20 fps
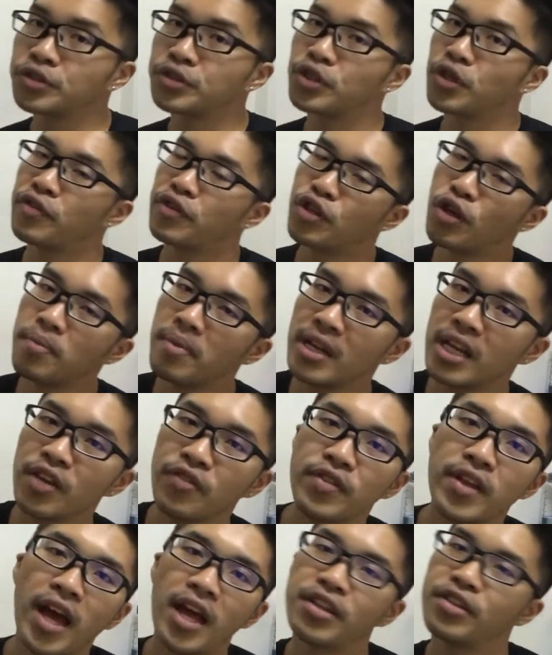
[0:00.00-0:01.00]
So if you don't
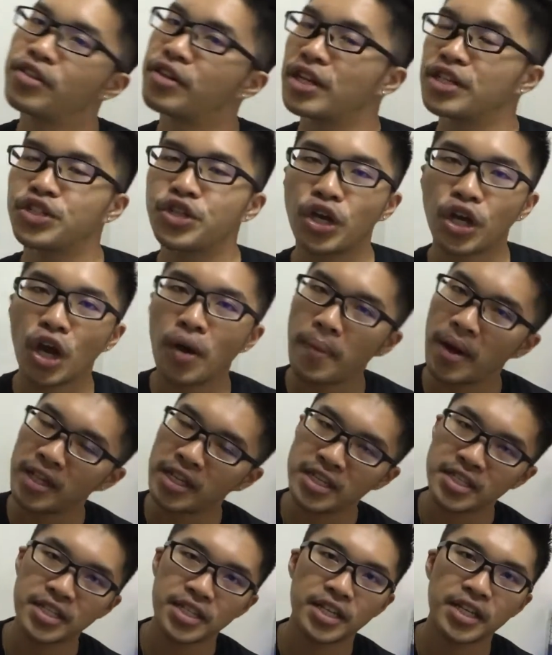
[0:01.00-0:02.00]
believe that, you can check out my
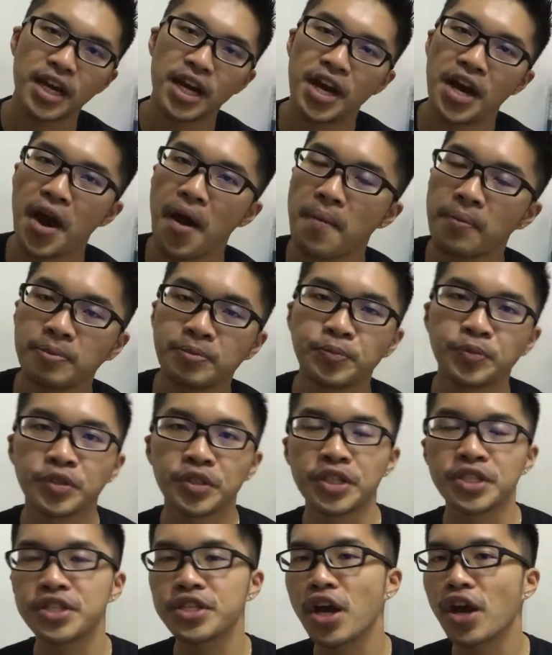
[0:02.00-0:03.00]

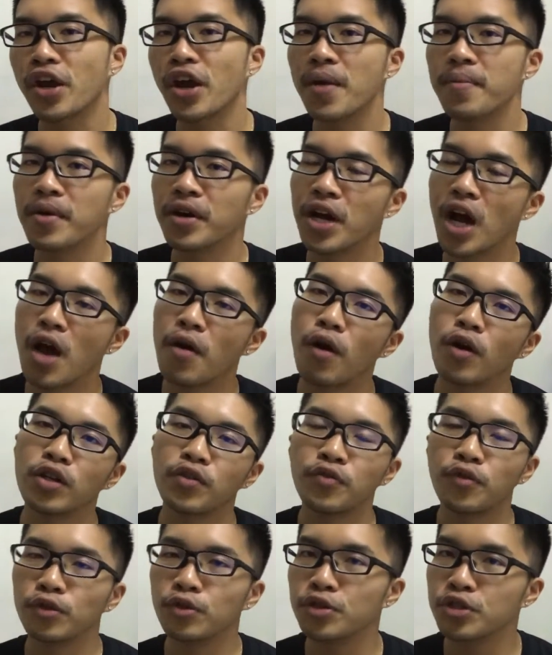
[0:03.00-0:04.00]
Instagram account or
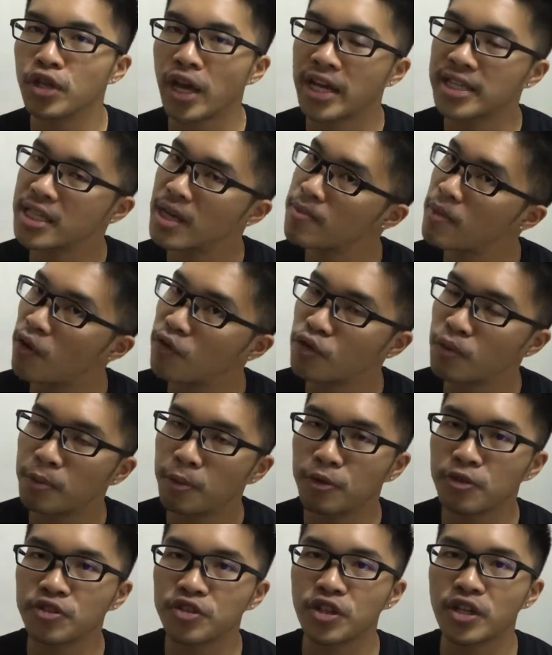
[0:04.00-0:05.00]
the Photoshop example of
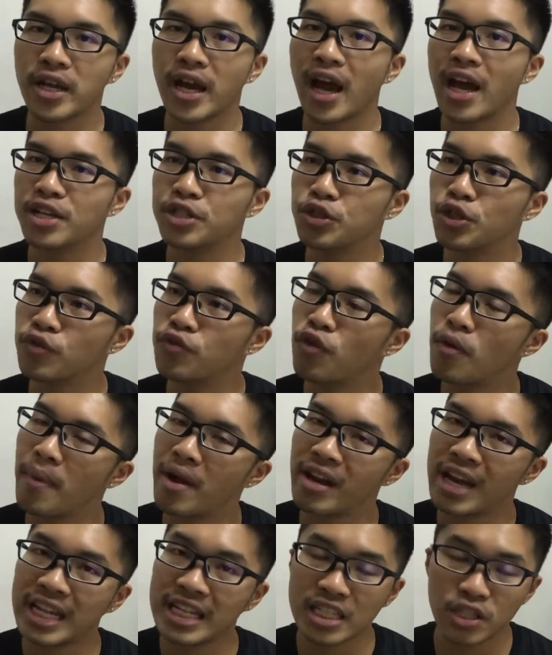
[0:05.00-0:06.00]
the Photoshop that I showed for
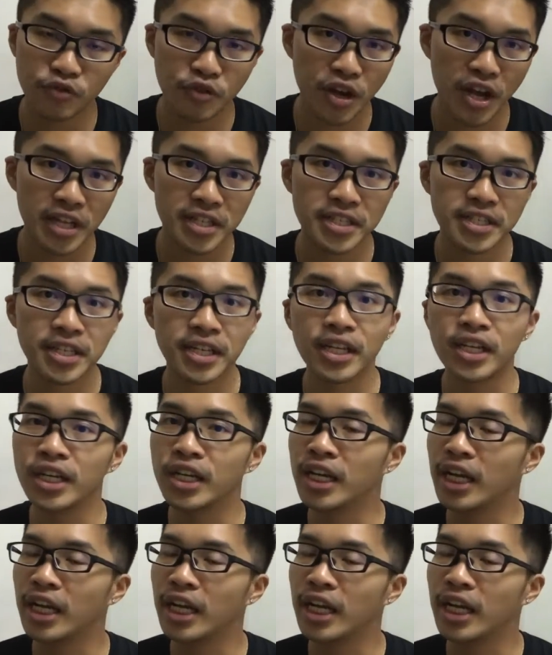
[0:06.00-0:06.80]
my ladies friends.